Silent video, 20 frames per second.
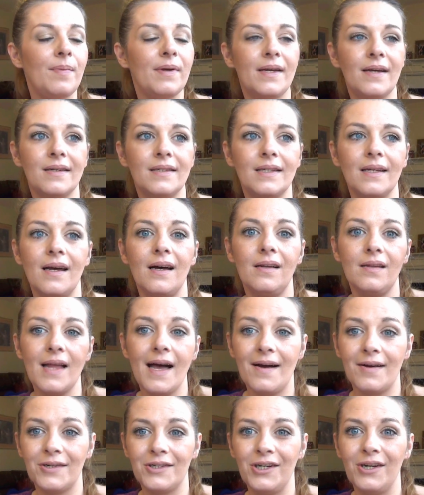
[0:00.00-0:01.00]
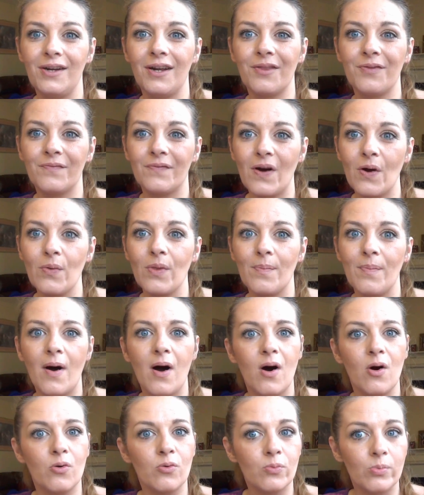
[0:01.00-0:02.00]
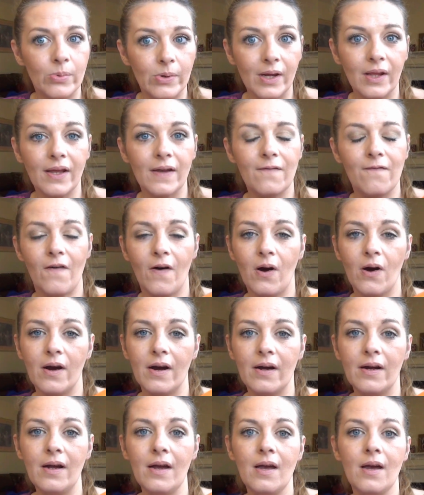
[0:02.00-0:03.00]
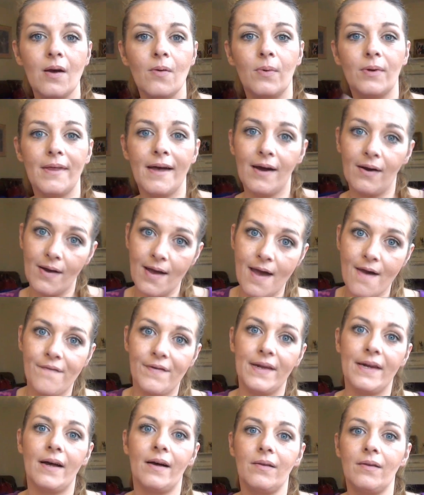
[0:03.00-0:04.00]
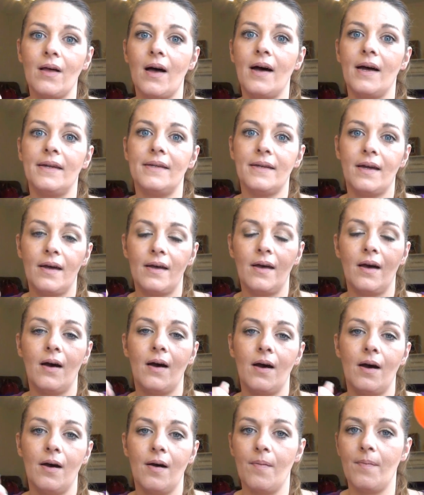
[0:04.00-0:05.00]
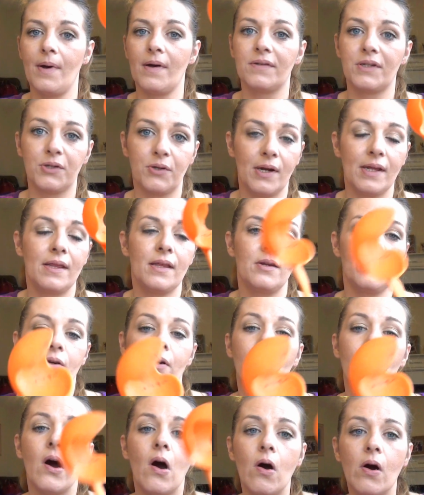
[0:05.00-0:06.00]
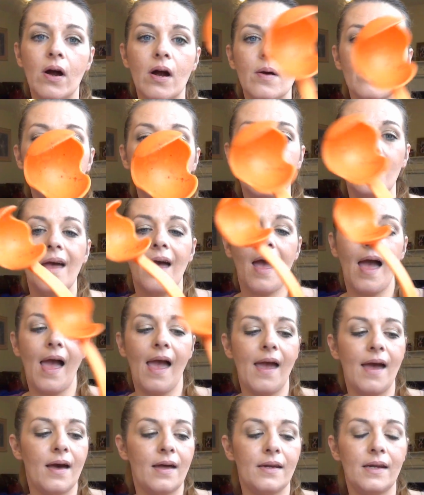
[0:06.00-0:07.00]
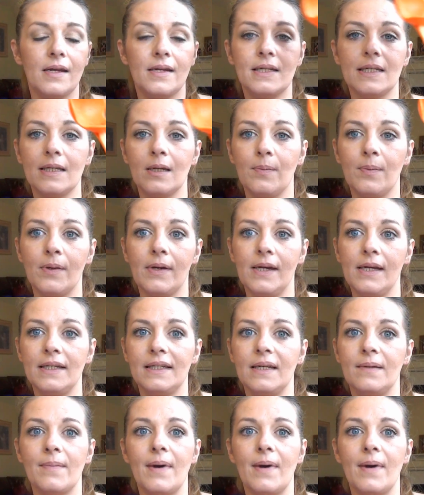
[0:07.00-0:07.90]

because it allows you to throw the ball really far without having a lot um, a strength in your arm, and it's super easy.